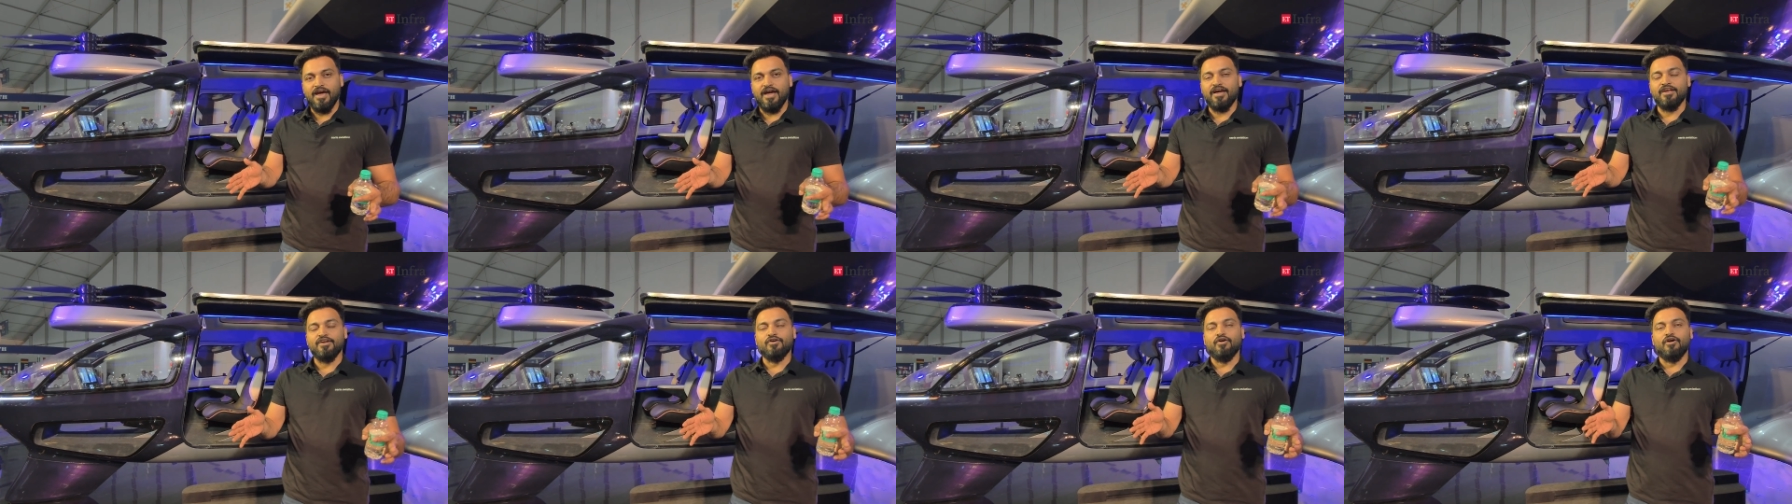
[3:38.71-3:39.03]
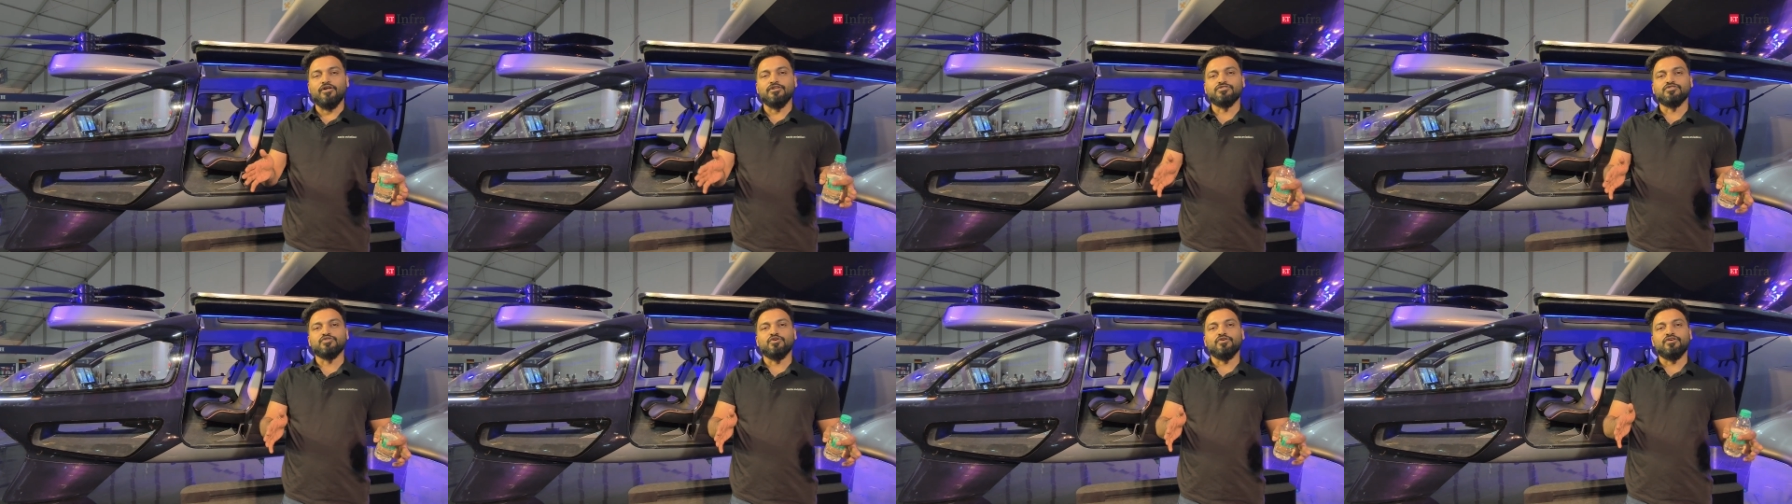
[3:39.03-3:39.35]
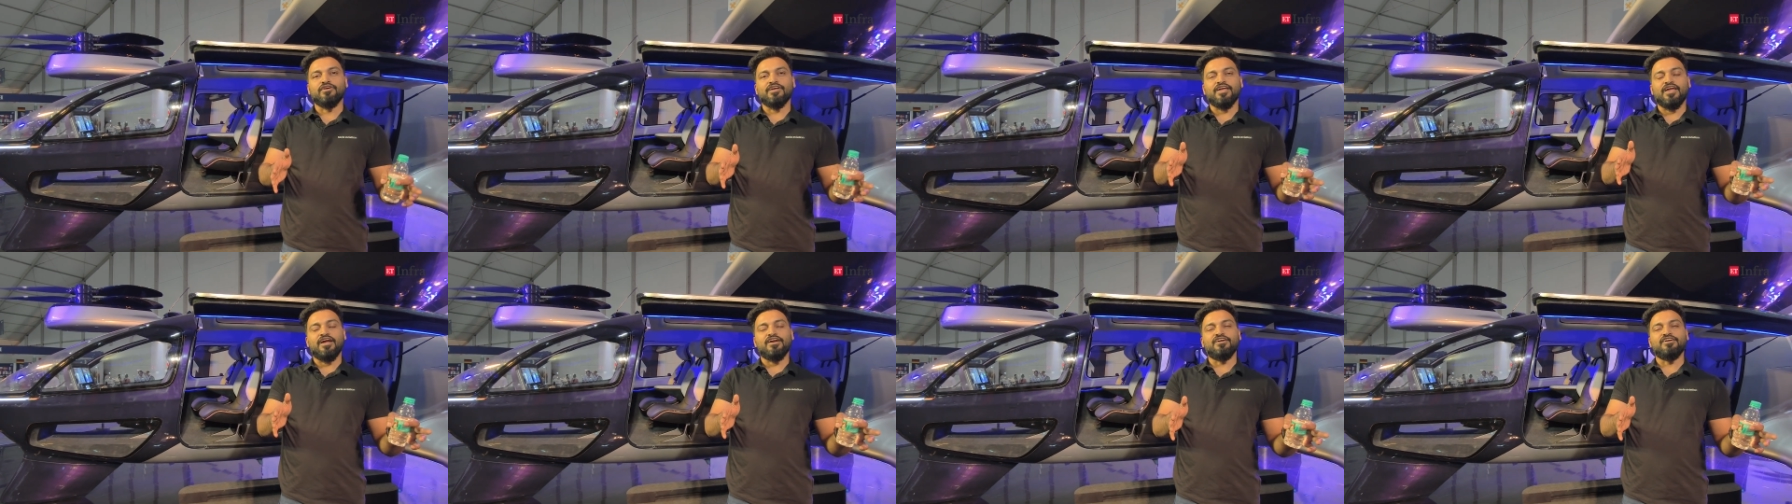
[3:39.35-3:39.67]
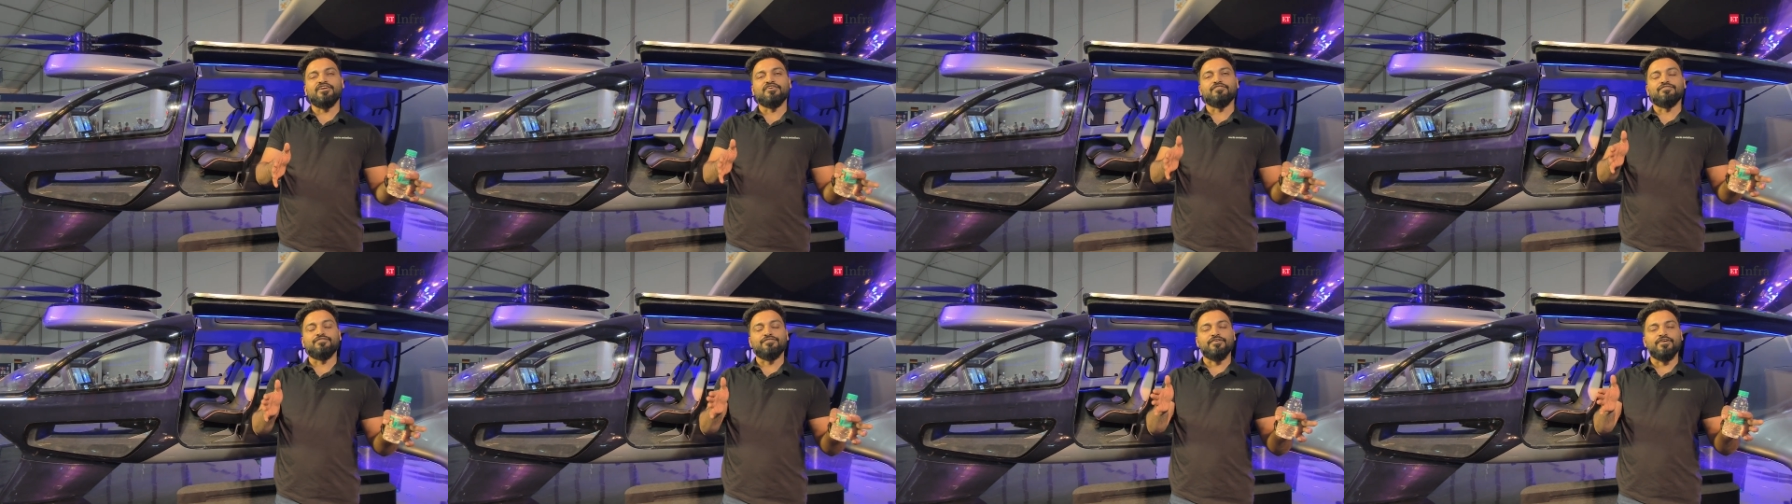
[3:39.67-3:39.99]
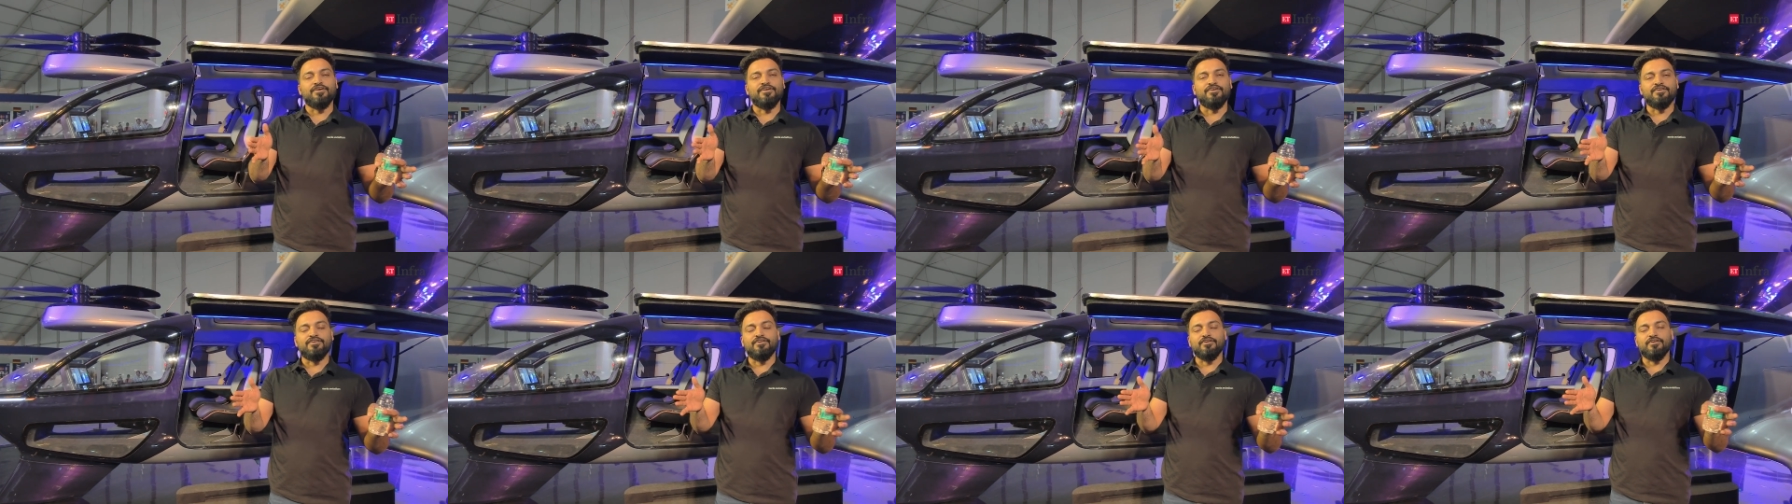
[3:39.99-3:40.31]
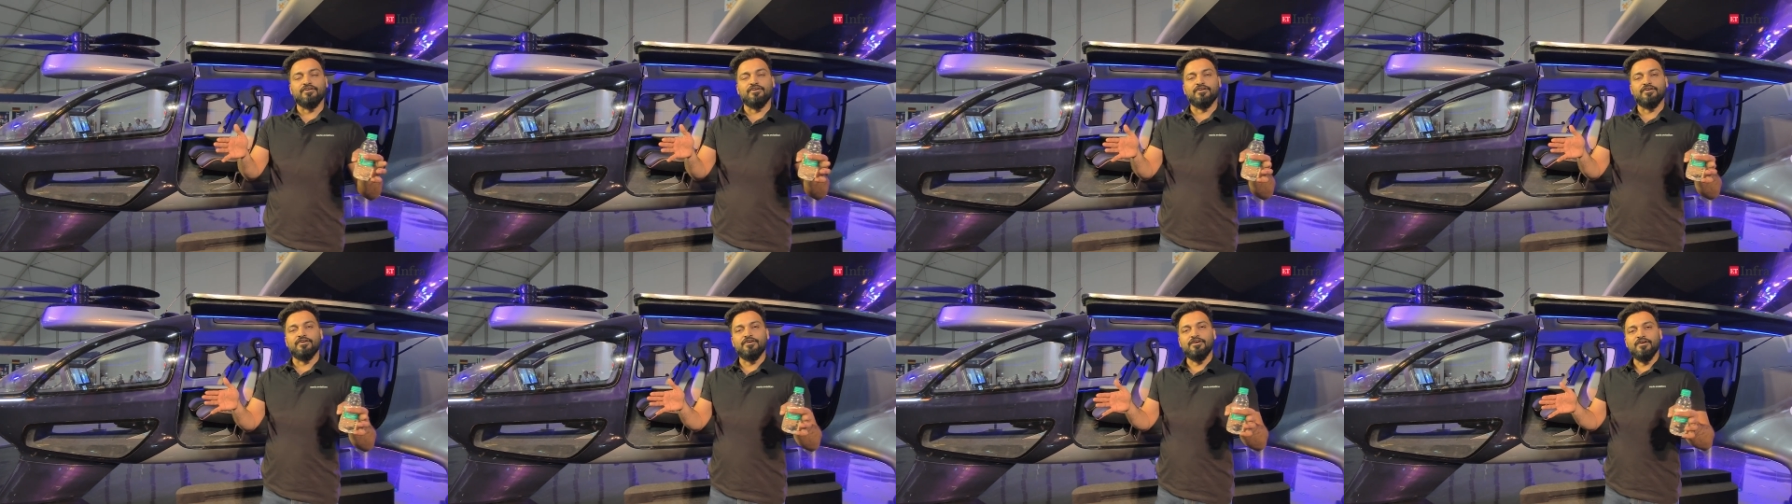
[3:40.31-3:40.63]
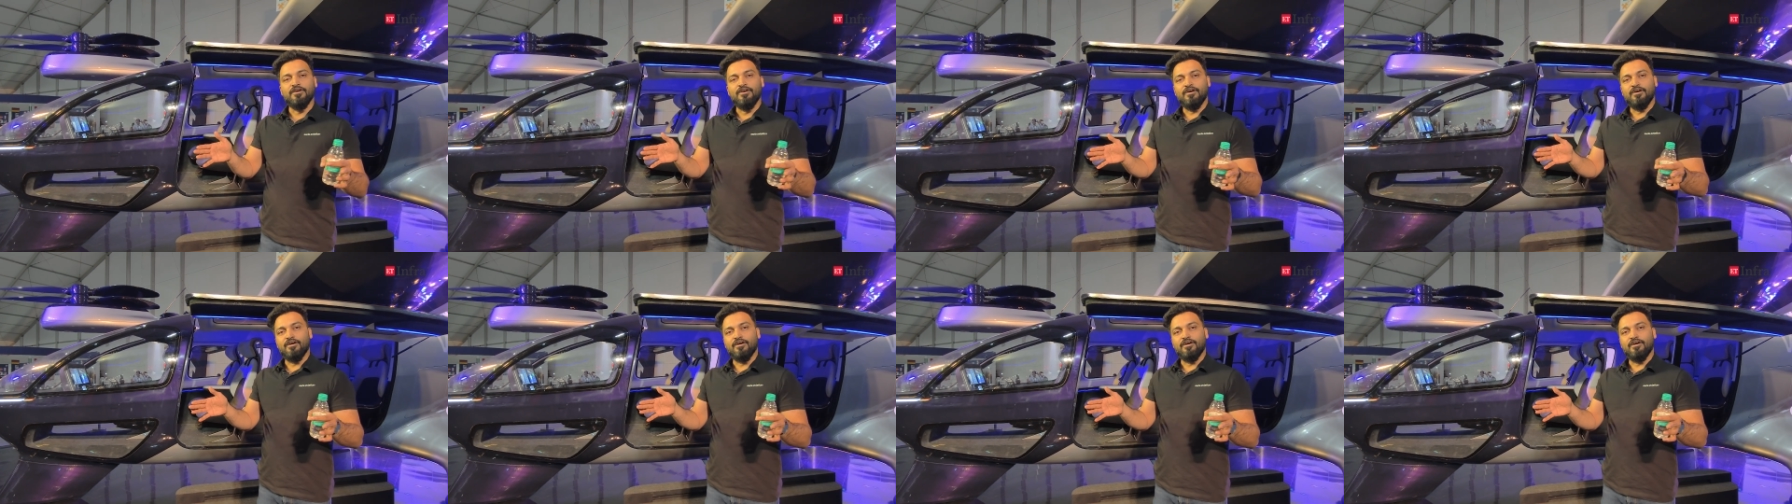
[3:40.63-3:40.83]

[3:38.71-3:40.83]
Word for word: and also get different uh,